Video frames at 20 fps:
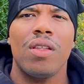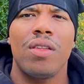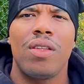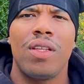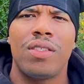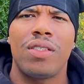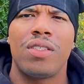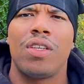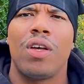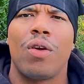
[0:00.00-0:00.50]

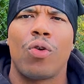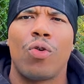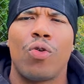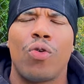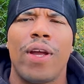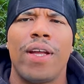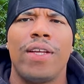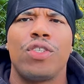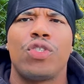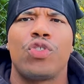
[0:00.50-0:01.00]
this is a
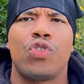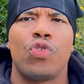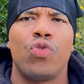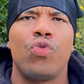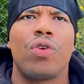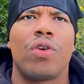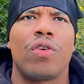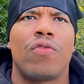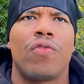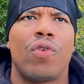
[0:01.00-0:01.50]
great
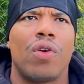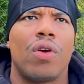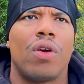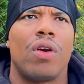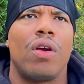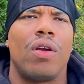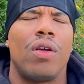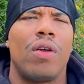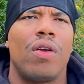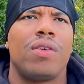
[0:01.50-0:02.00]
suitor for
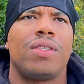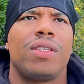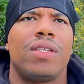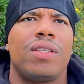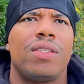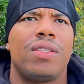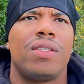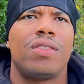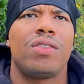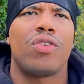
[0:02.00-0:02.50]
her you know what i'm
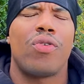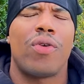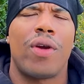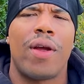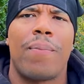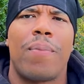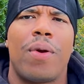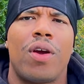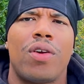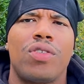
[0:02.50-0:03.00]
saying this is a
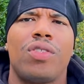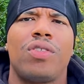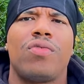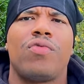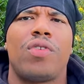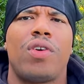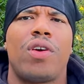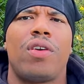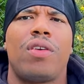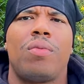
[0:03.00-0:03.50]
great person
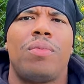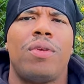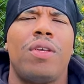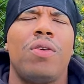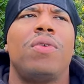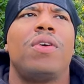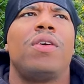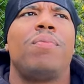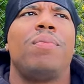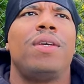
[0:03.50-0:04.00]
for her to be
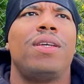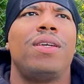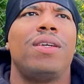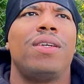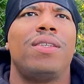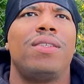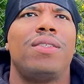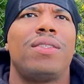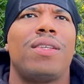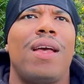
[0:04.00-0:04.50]
with
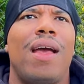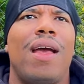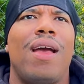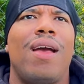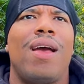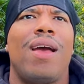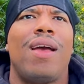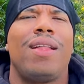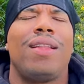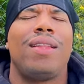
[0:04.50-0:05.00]
because
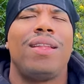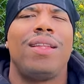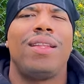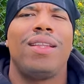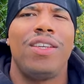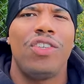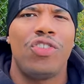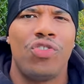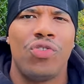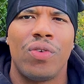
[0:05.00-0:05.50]
at
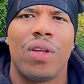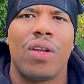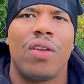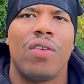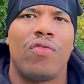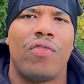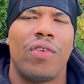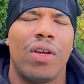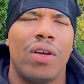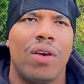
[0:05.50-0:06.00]
least you can
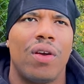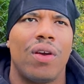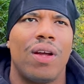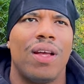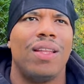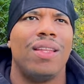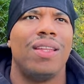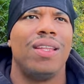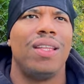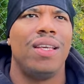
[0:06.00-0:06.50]
defend her
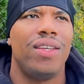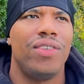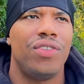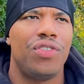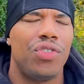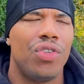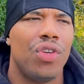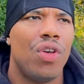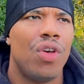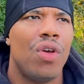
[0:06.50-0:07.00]
at
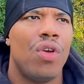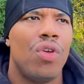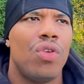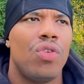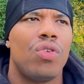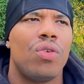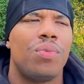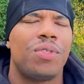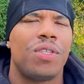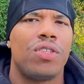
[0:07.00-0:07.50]
least
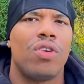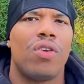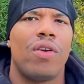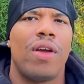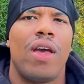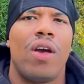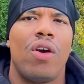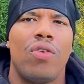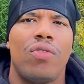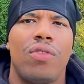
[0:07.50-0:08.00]
you know what i'm saying you're
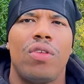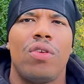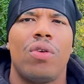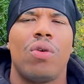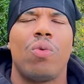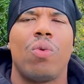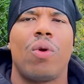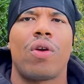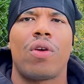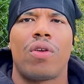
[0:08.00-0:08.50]
healthy
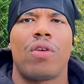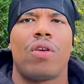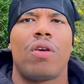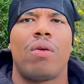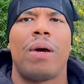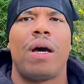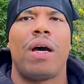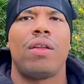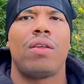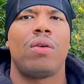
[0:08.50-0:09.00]
you're working on your
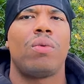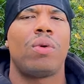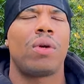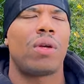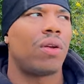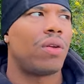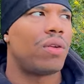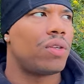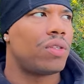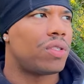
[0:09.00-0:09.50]
body you're
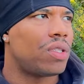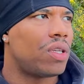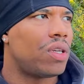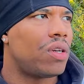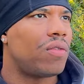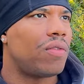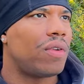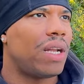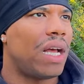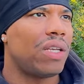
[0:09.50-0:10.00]
working on
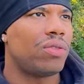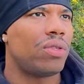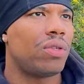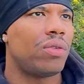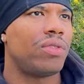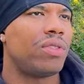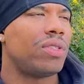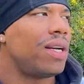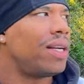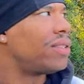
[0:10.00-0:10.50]
yourself and that's what i
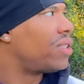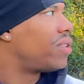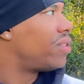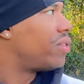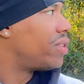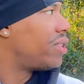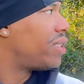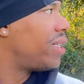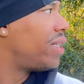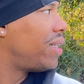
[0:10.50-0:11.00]
want you guys to
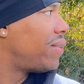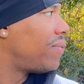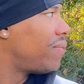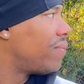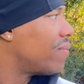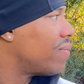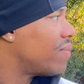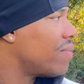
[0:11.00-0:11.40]
understand